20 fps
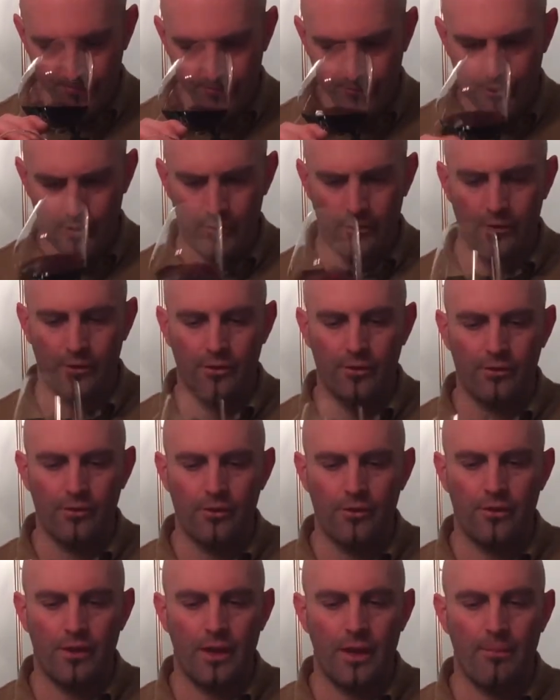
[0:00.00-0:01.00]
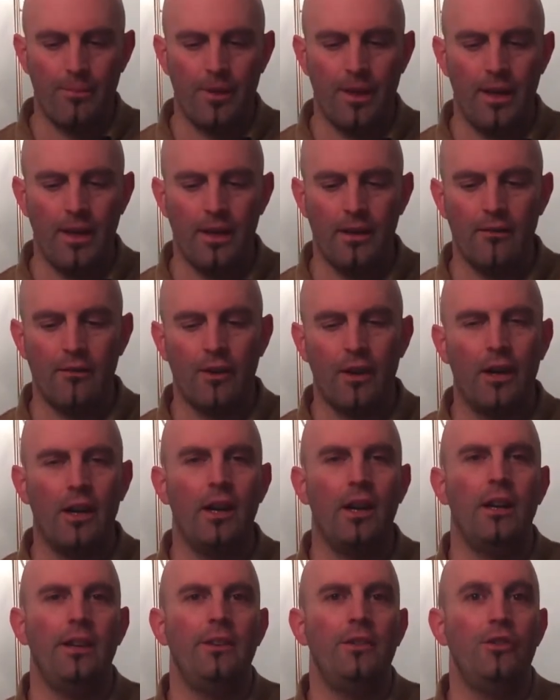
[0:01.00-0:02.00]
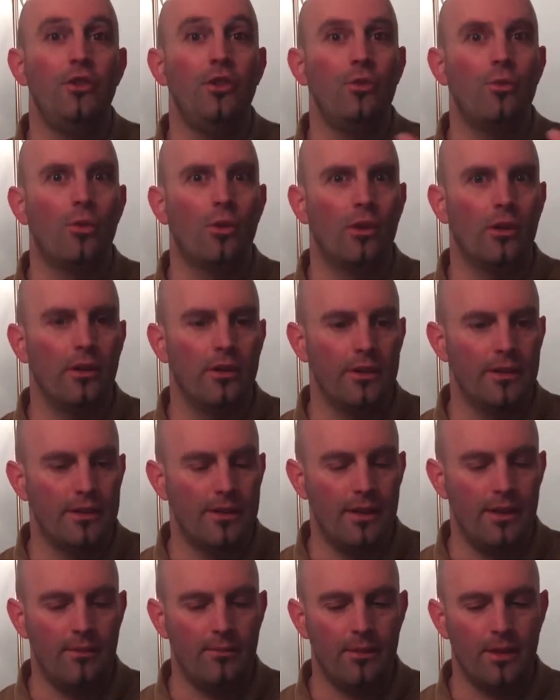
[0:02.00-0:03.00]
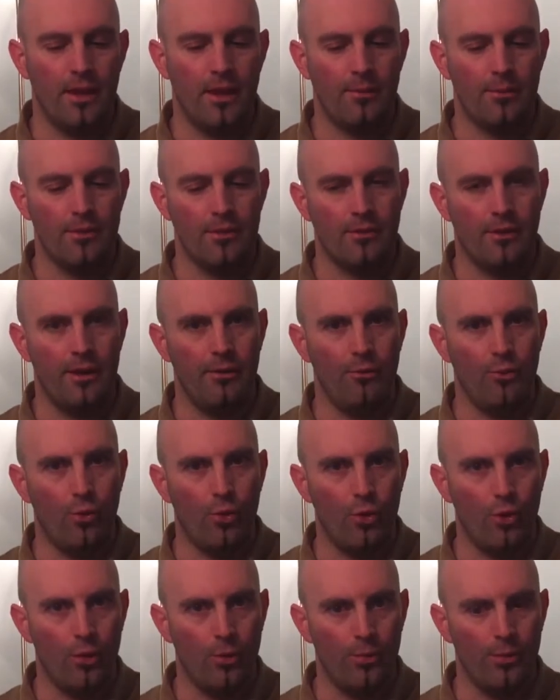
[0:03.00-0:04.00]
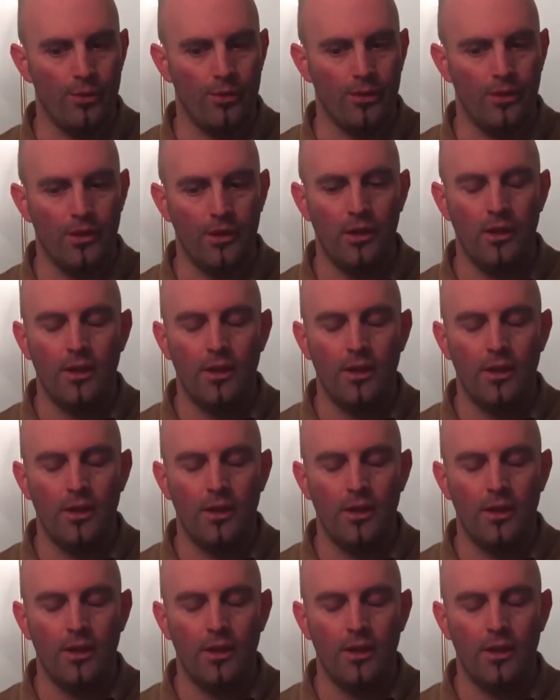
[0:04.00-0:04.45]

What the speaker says: Beautiful nose, very appealing, very New World at the same time. It's quite warm and